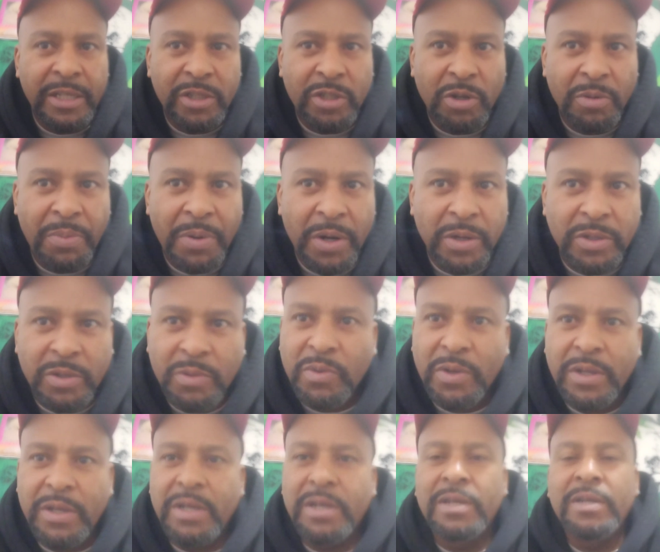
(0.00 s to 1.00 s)
and hit your person
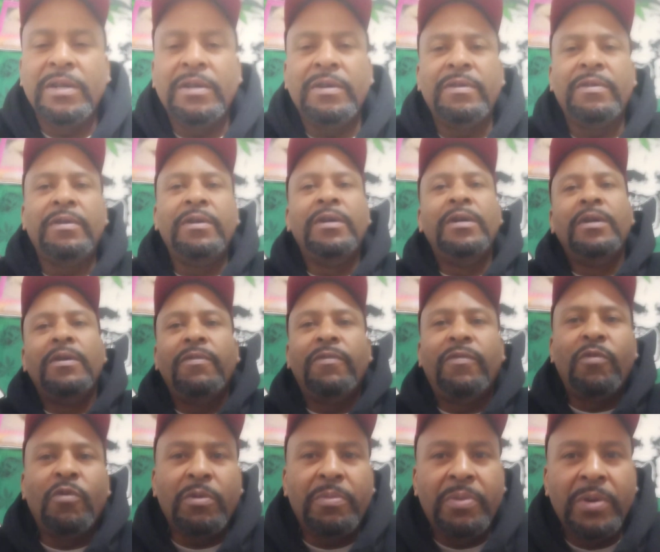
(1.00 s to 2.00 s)
with a uh,
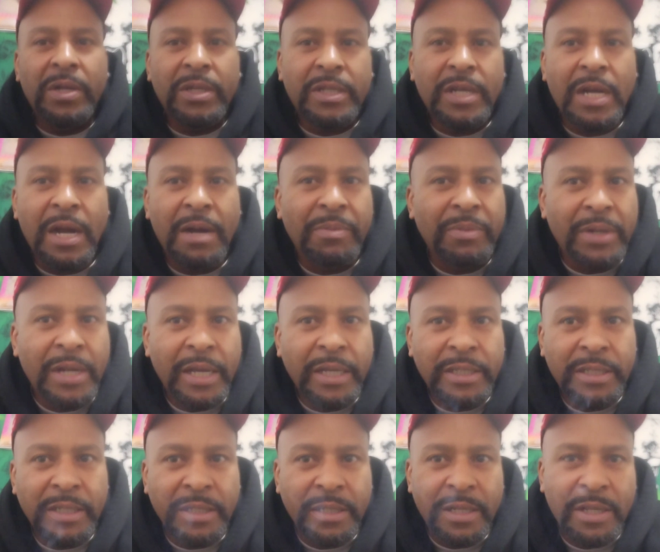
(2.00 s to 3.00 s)
four punch
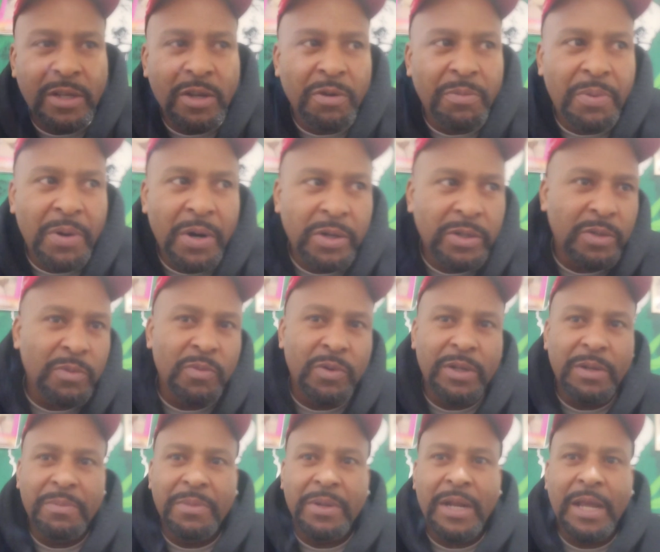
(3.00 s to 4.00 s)
combination. Then your person
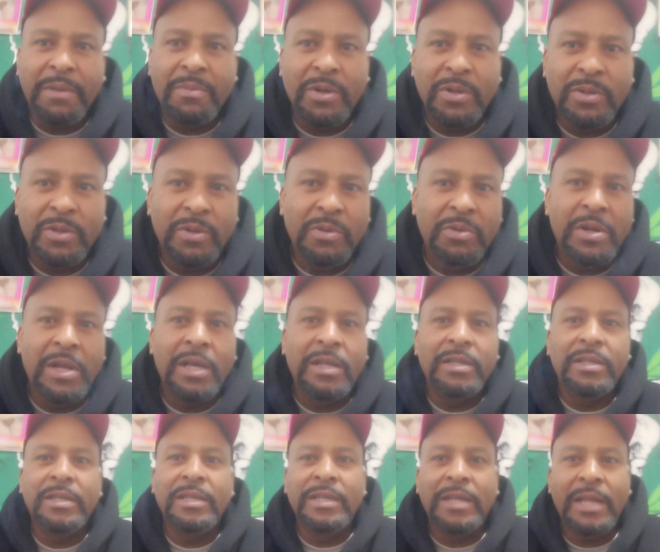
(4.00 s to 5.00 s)
wouldn't have been able to do
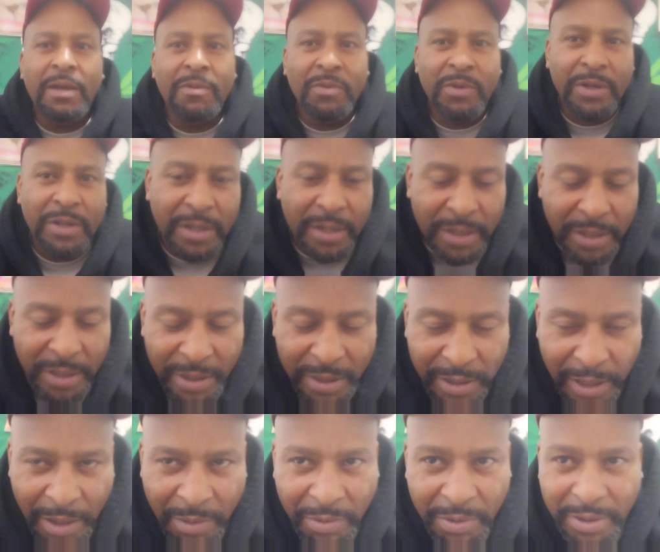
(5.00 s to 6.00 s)
nothing. Then they would have
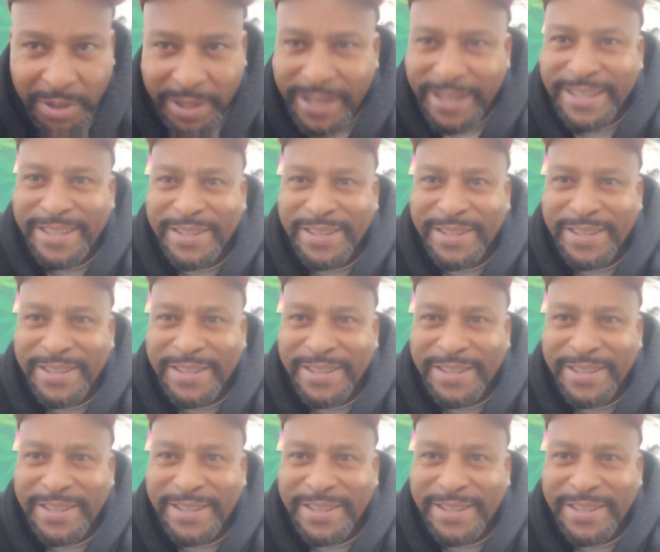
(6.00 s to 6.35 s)
uh, they would